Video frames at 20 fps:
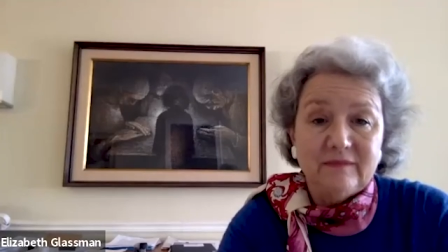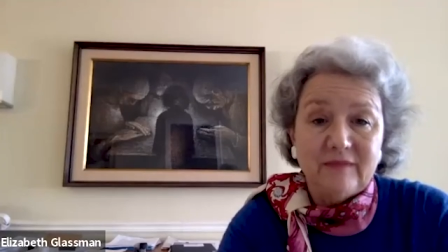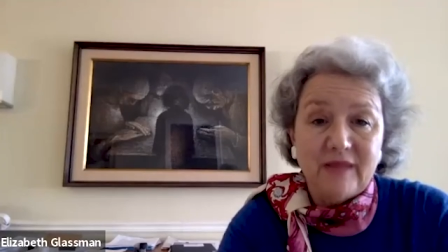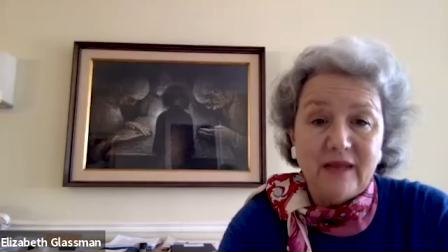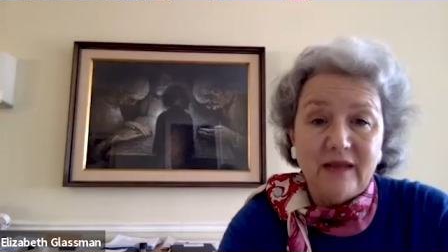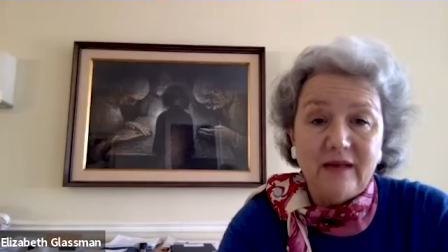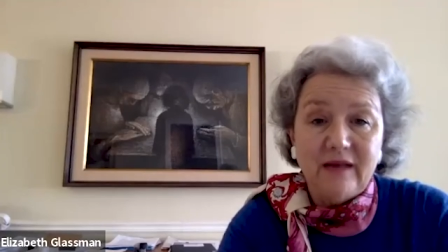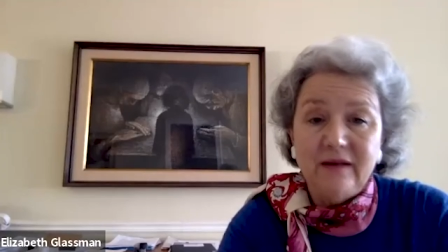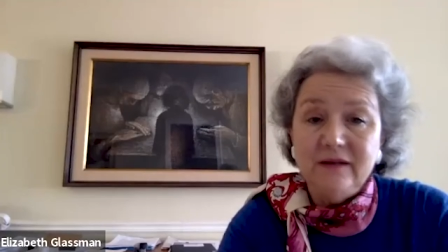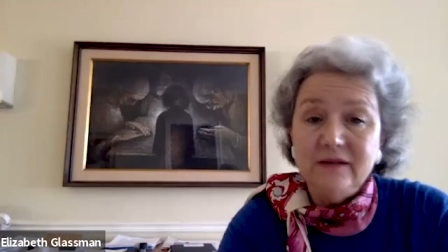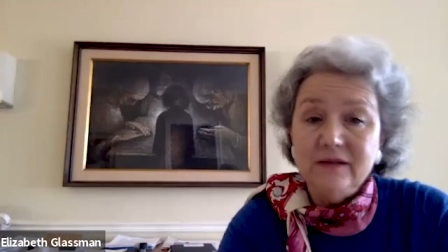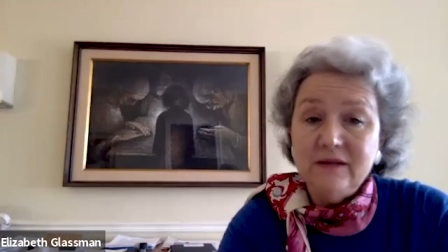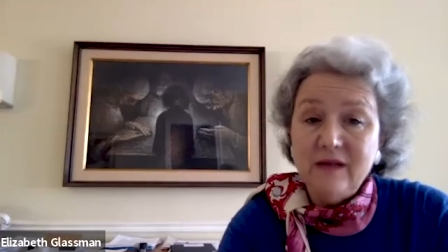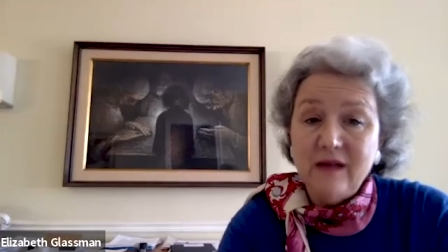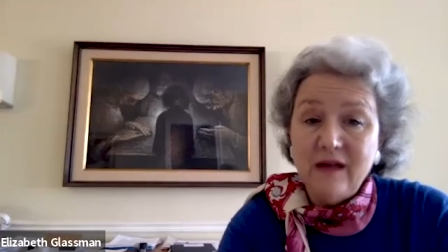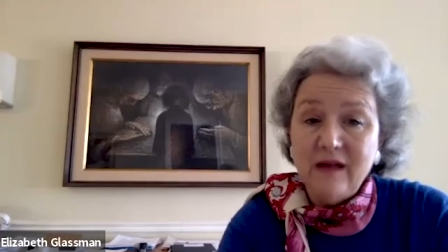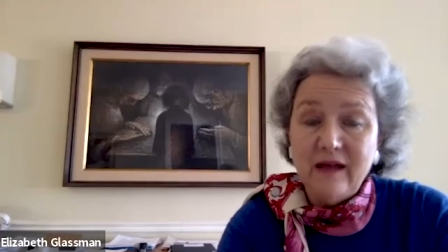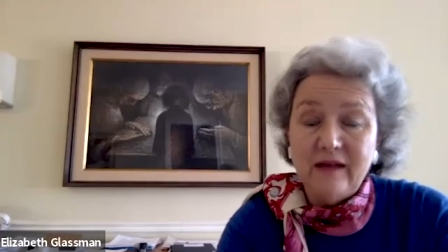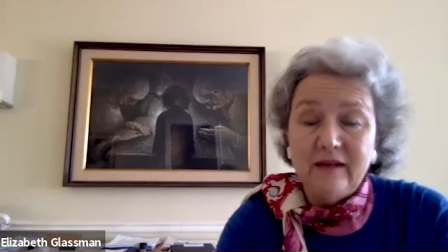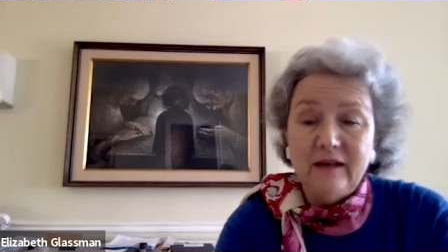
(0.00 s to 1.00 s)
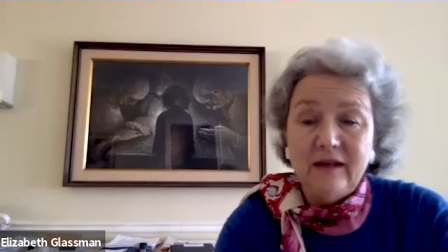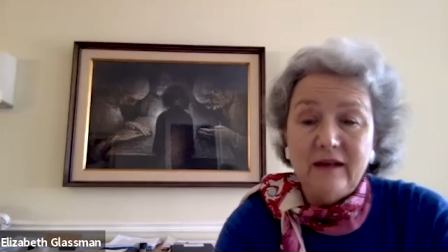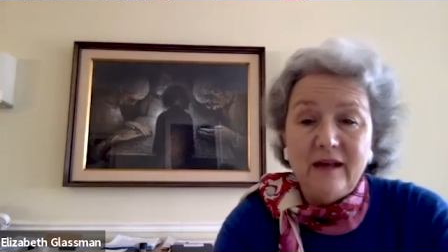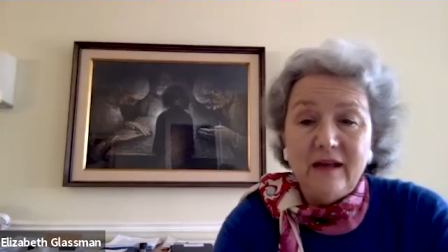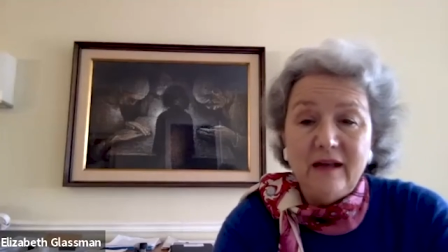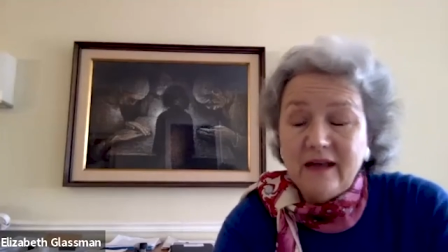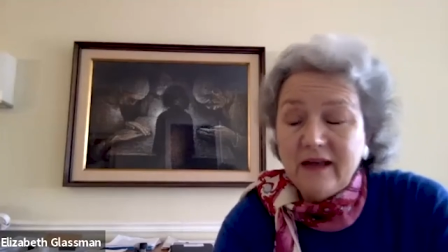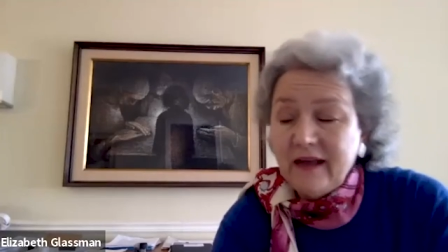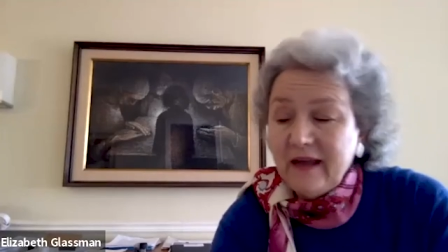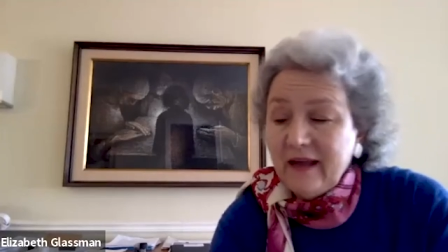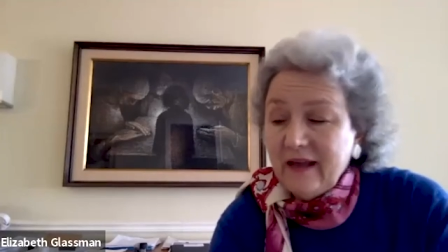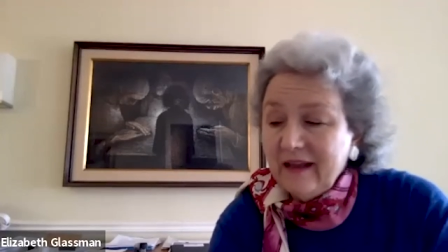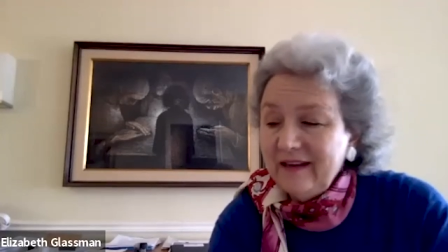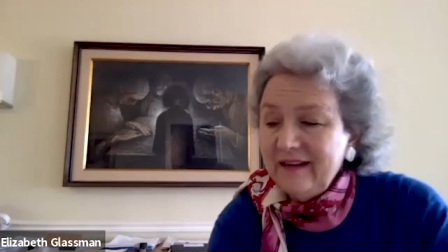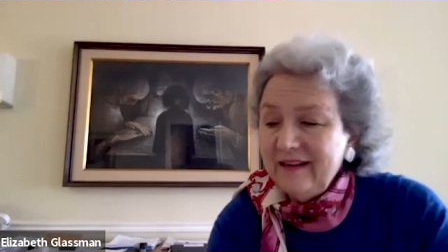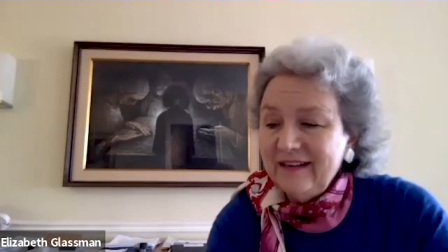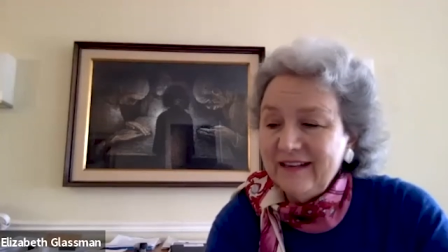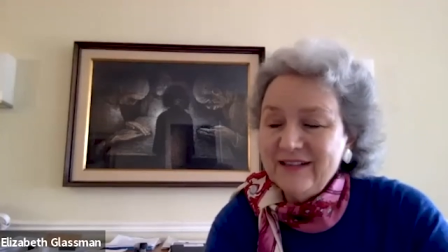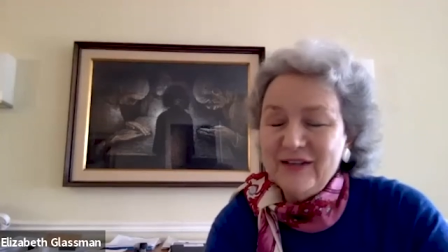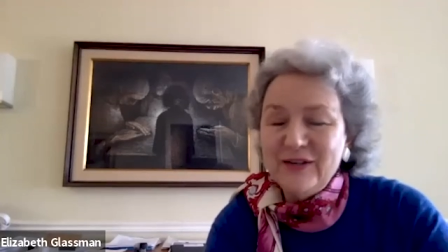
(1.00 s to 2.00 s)
It is not.
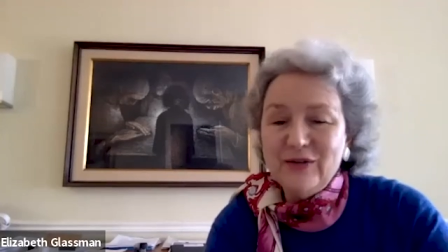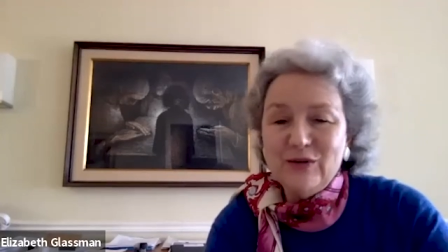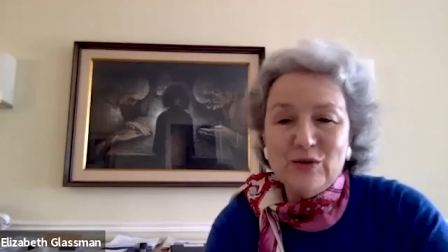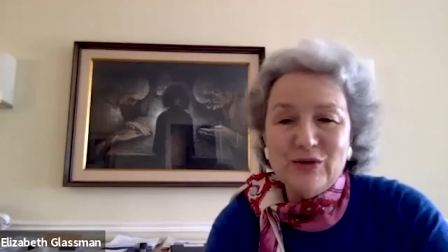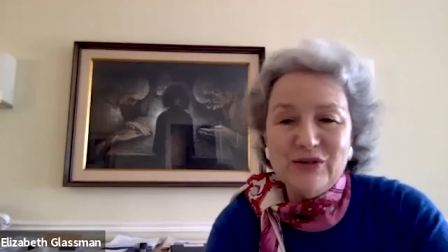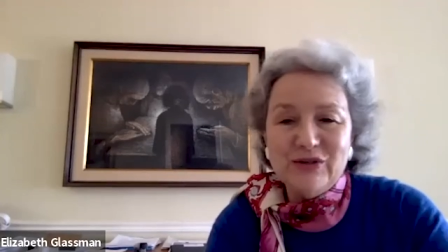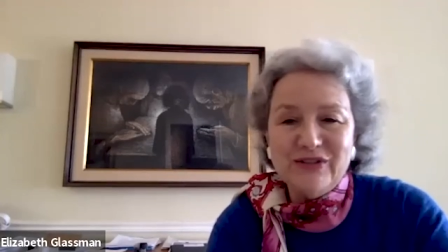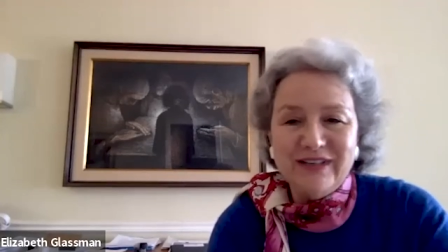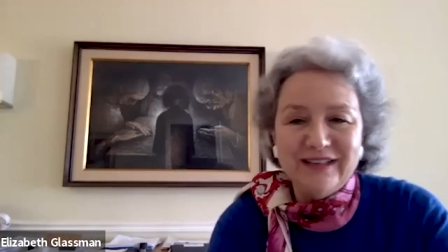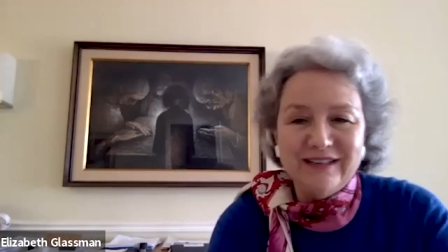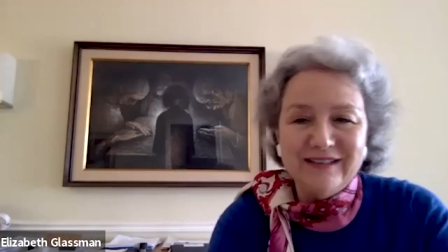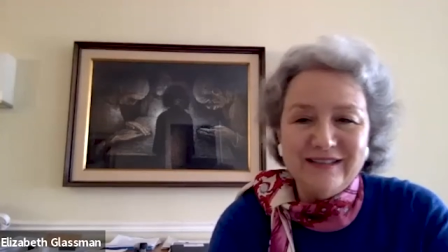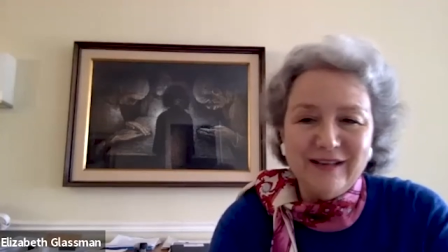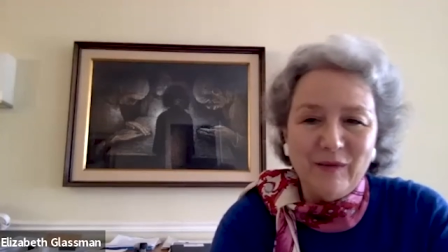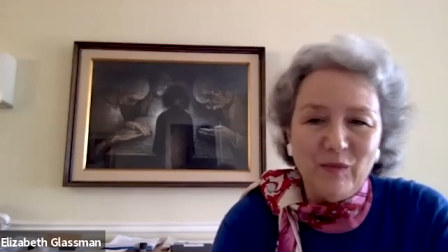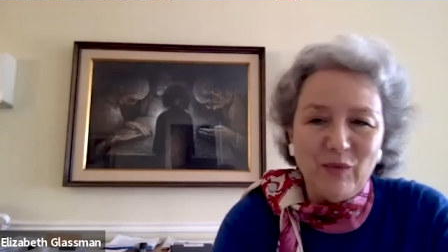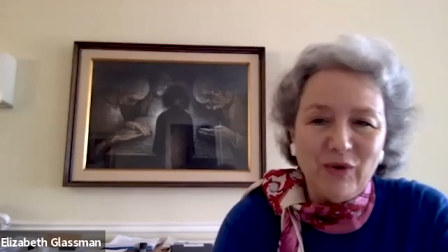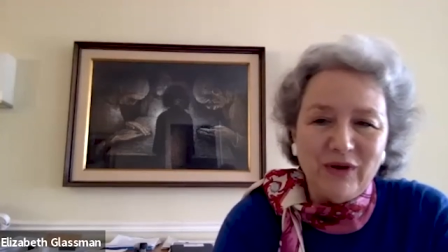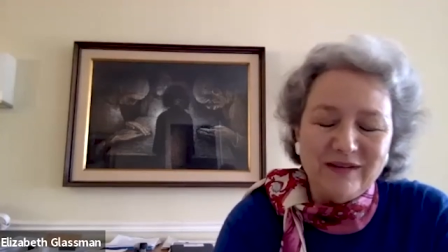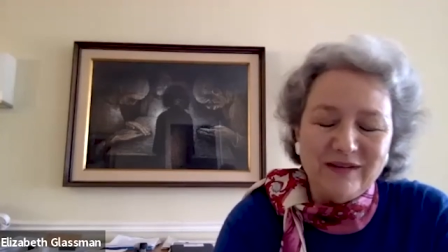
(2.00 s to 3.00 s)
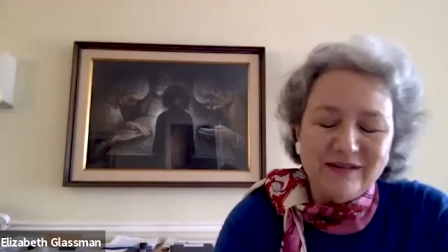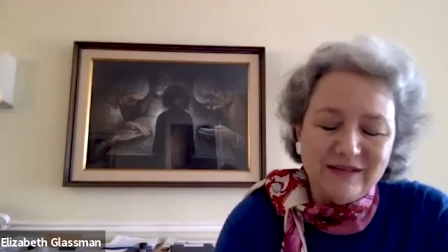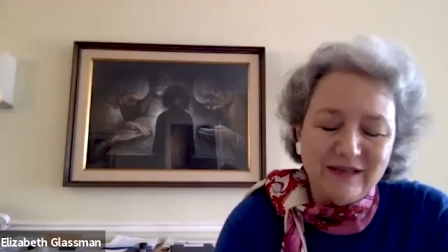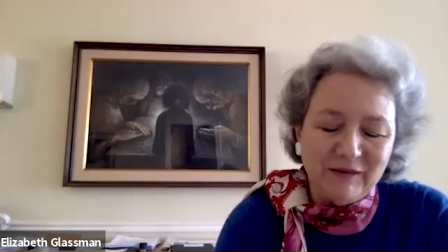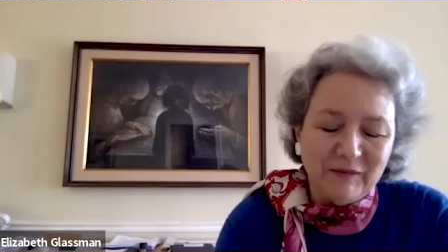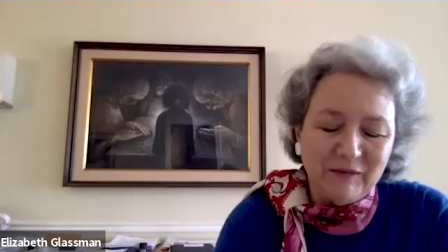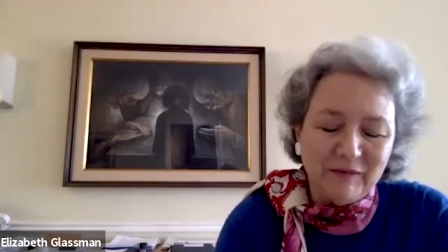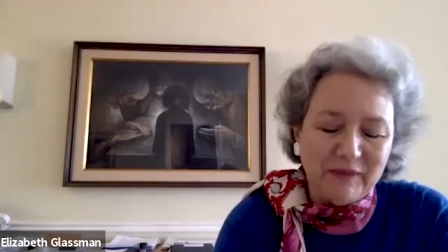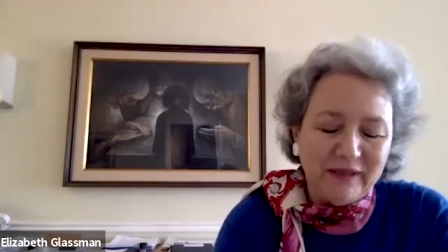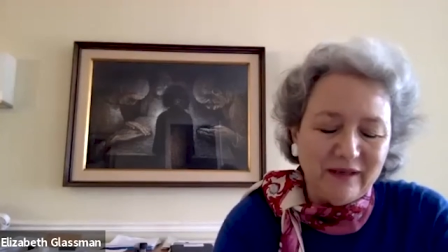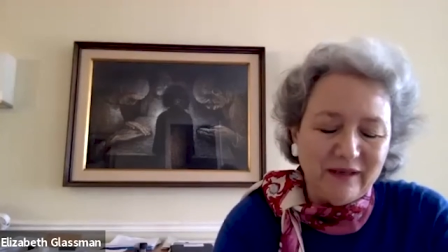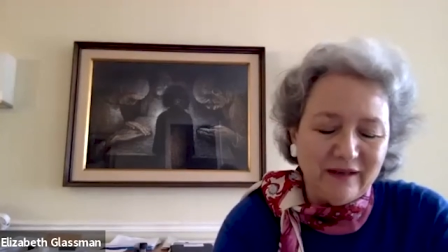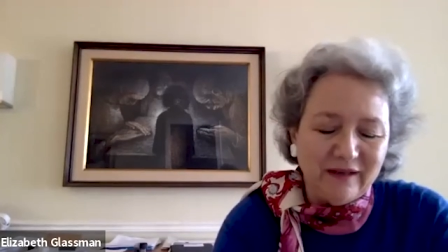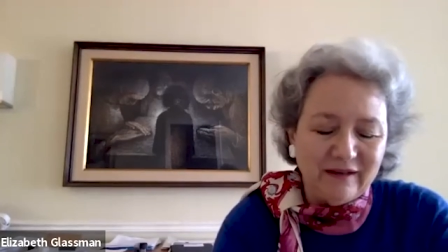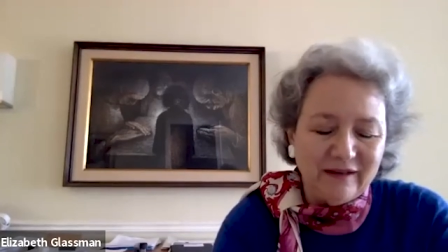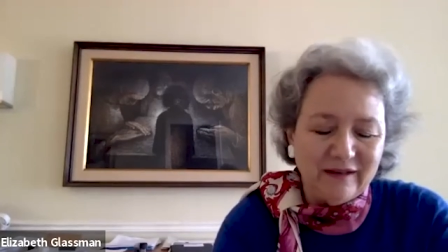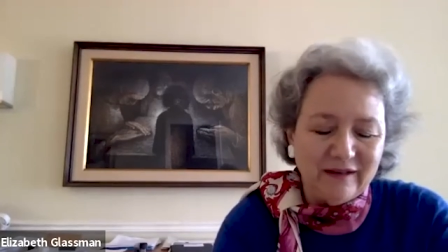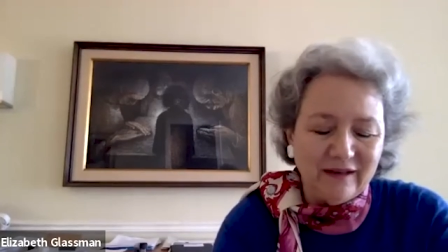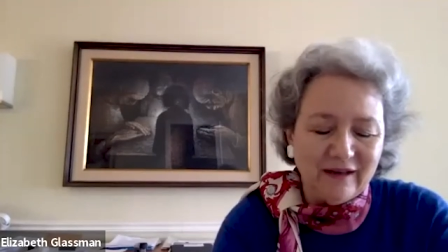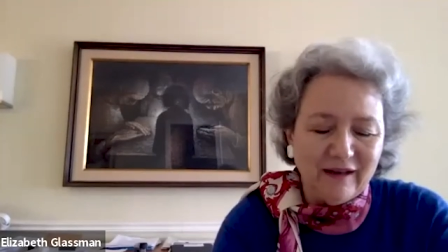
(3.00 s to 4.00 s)
And it's interesting, someone sent me a